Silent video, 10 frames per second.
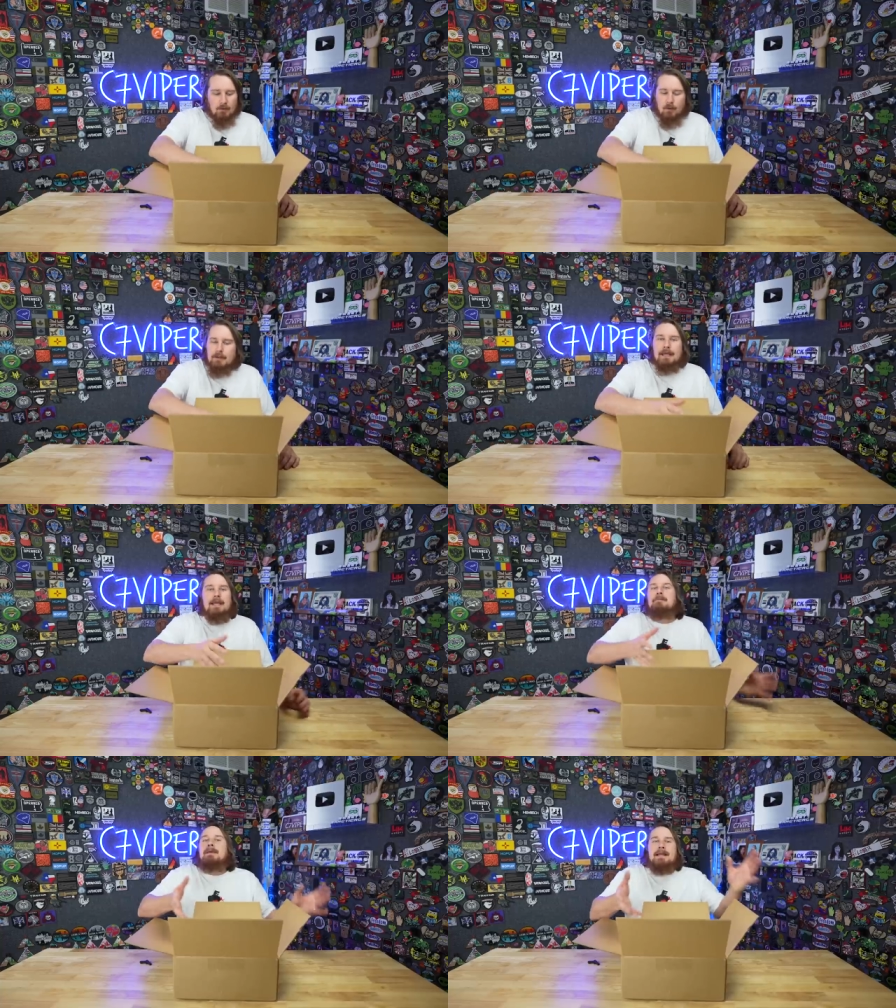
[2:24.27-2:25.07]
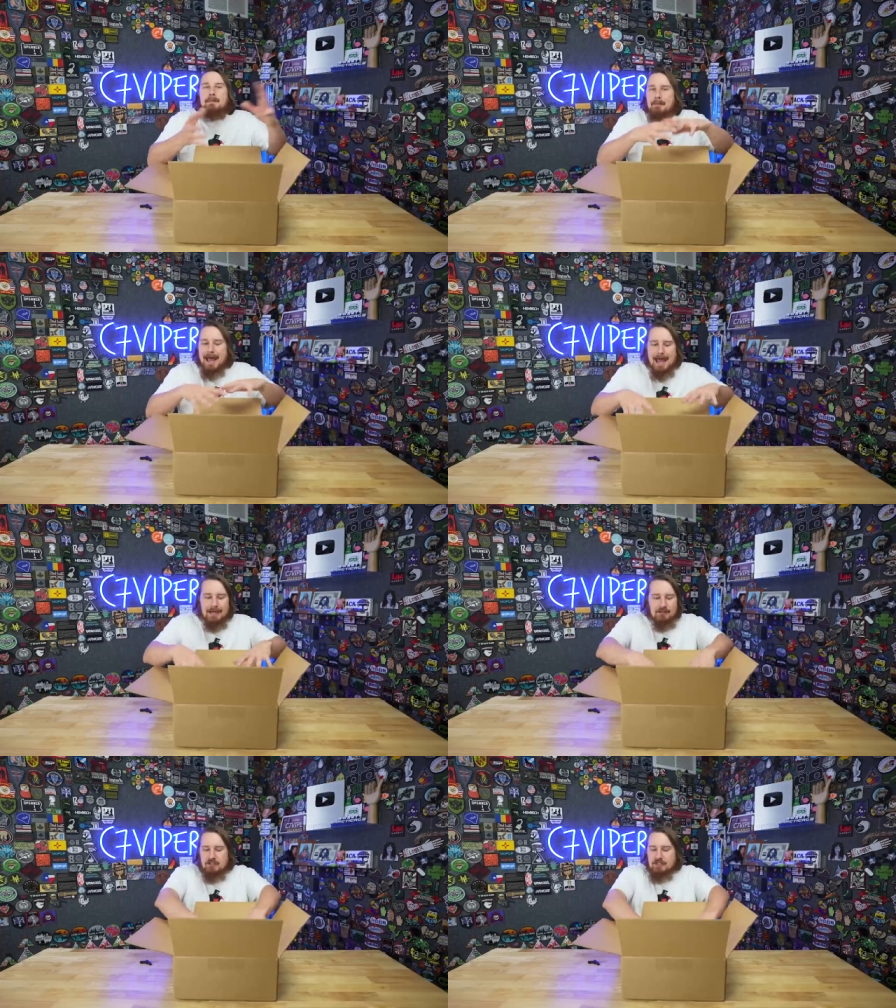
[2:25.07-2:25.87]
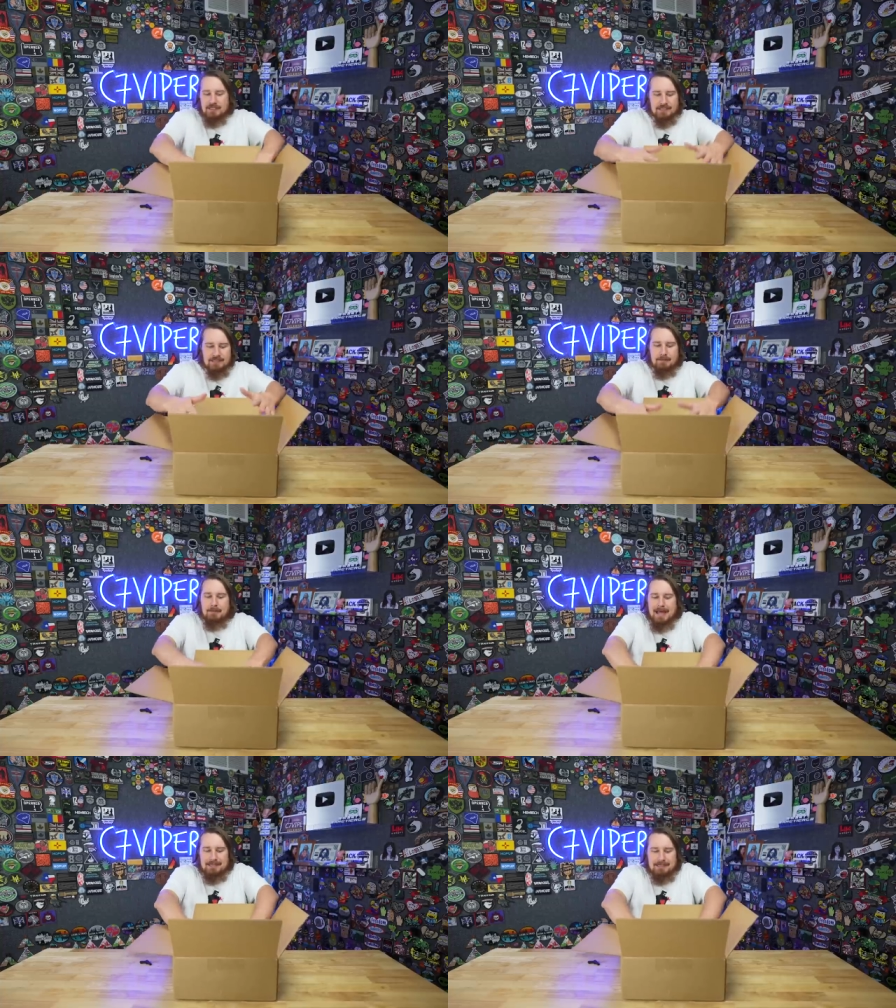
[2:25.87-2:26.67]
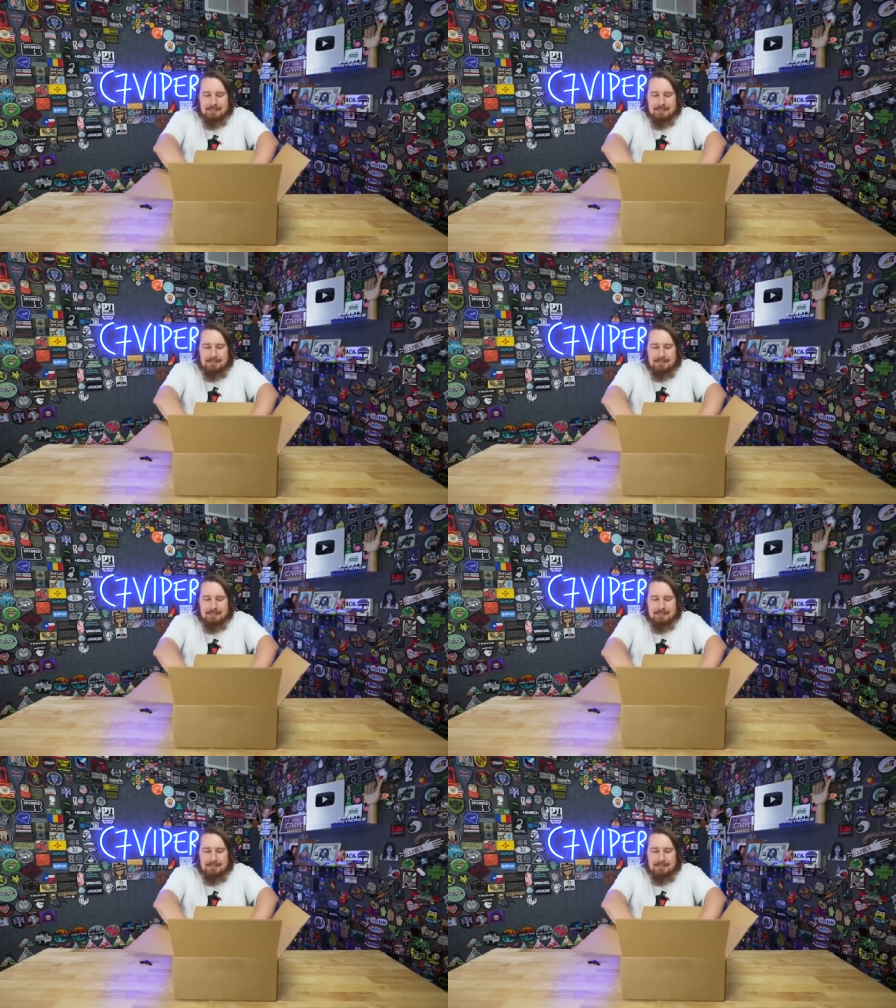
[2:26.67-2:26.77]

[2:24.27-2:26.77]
Or they can be in a bag. Just this is a mess.